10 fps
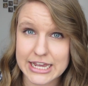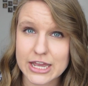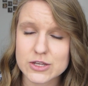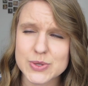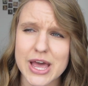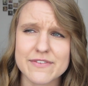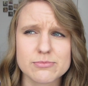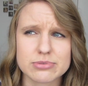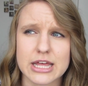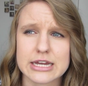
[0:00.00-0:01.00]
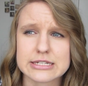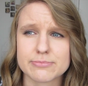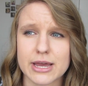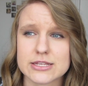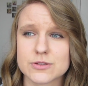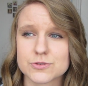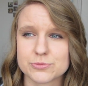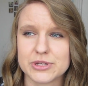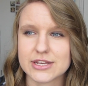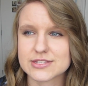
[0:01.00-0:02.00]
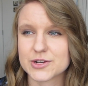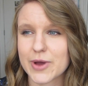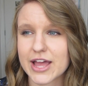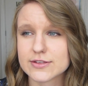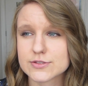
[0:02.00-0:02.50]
I also haven't plugged my social medias in a while,